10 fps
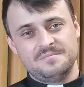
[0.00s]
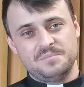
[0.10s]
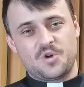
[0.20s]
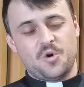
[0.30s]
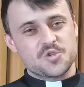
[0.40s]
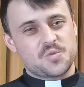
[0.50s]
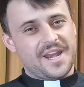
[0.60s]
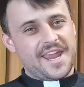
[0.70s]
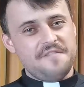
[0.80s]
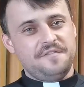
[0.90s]
Because
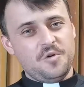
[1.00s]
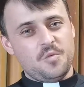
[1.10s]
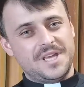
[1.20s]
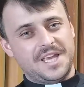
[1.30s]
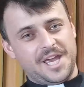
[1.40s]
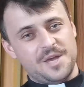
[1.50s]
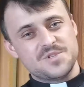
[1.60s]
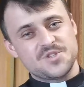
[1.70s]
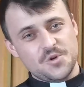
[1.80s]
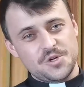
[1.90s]
whatever we came
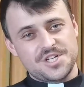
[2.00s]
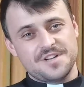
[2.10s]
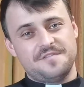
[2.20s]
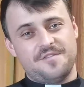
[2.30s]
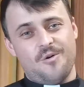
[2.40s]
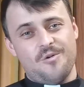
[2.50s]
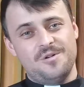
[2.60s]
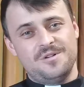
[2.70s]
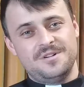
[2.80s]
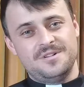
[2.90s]
searching for,
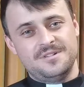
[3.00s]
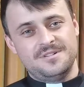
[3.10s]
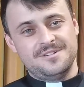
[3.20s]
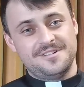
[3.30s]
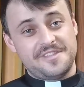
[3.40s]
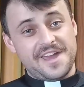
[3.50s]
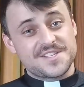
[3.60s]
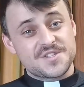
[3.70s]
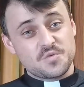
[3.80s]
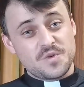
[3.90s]

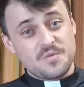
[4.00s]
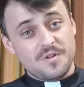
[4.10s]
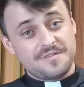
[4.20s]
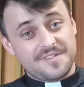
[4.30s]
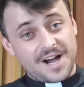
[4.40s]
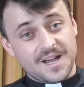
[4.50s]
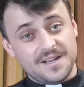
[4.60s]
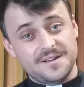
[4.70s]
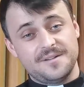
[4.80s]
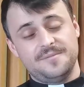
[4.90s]
that we will find.